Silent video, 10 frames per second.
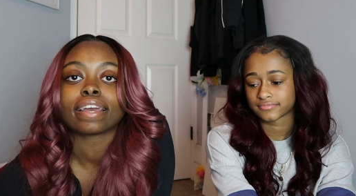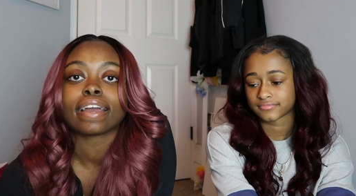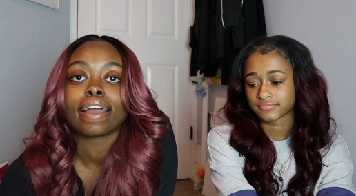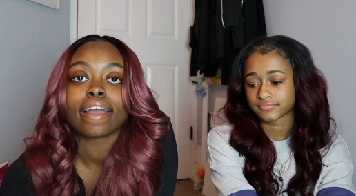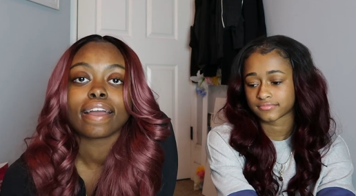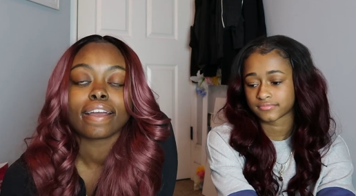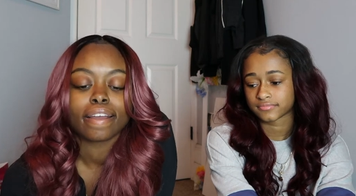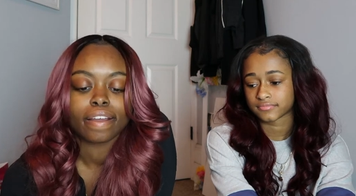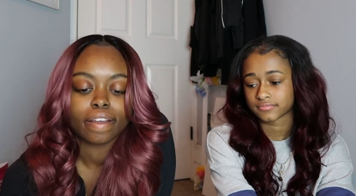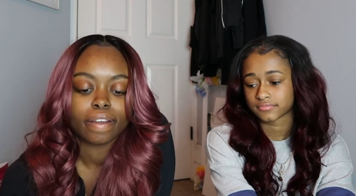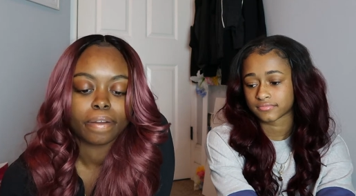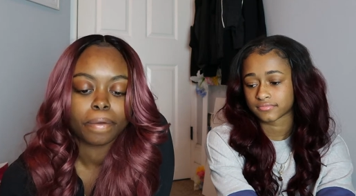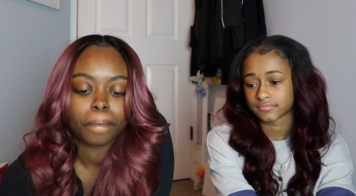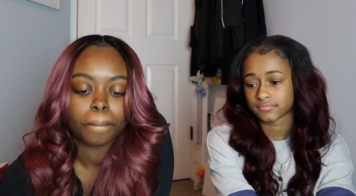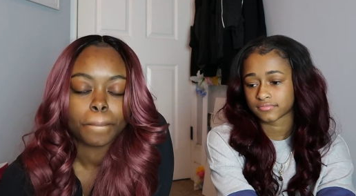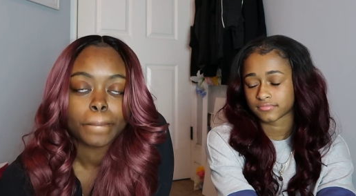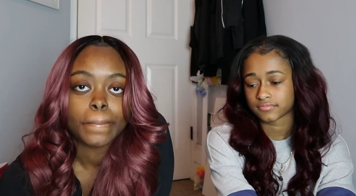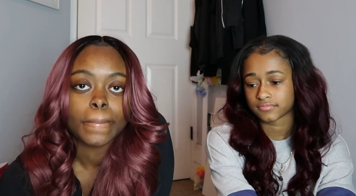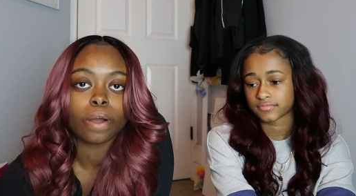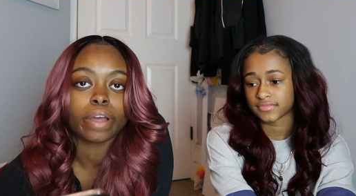Speaker 1: me. I'm a manager, no.
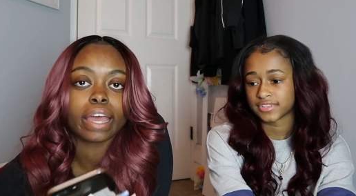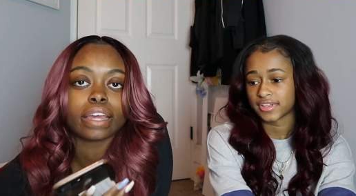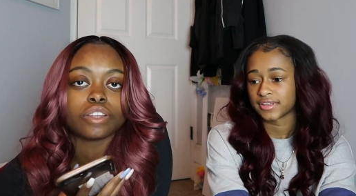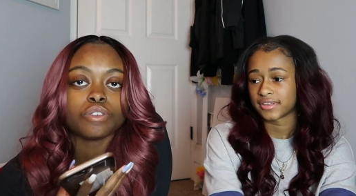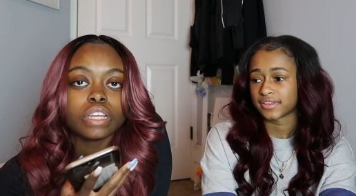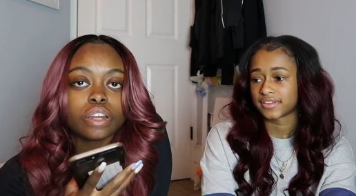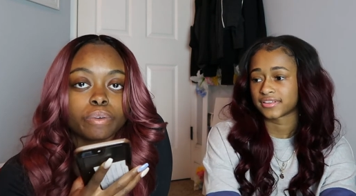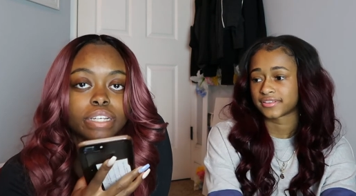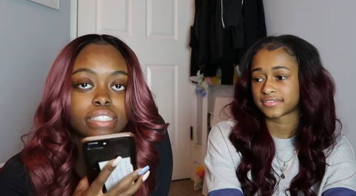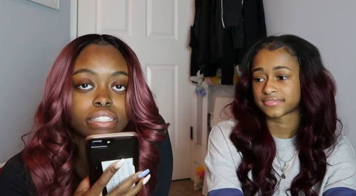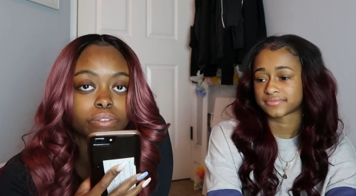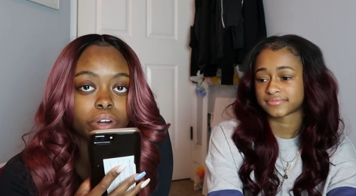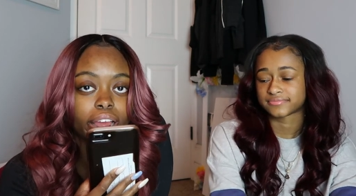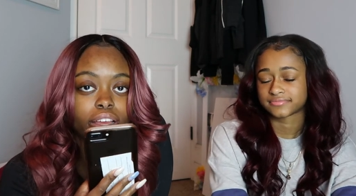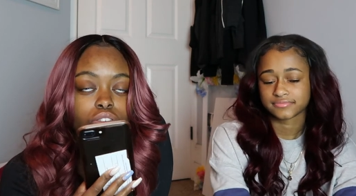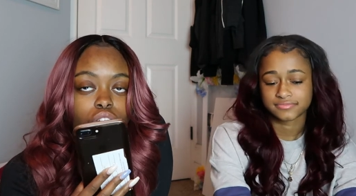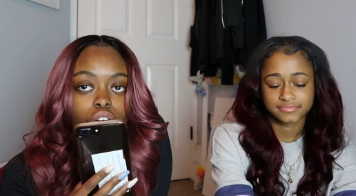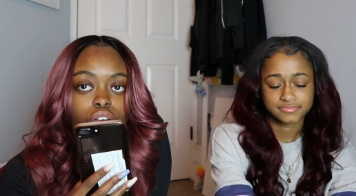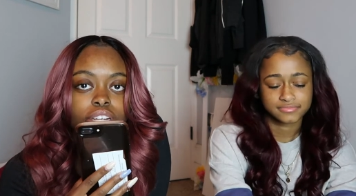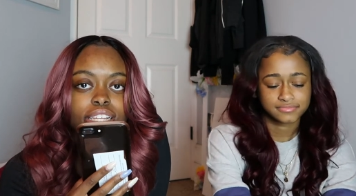Okay, you need a reason, right? So
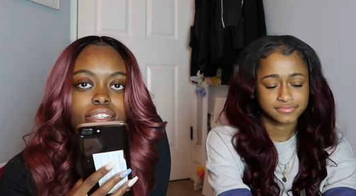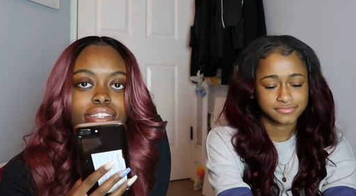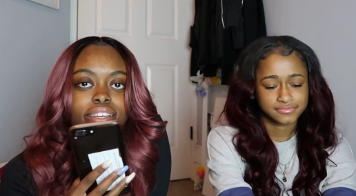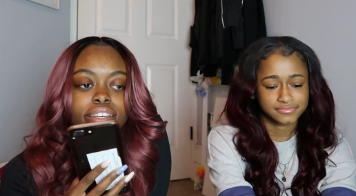the reason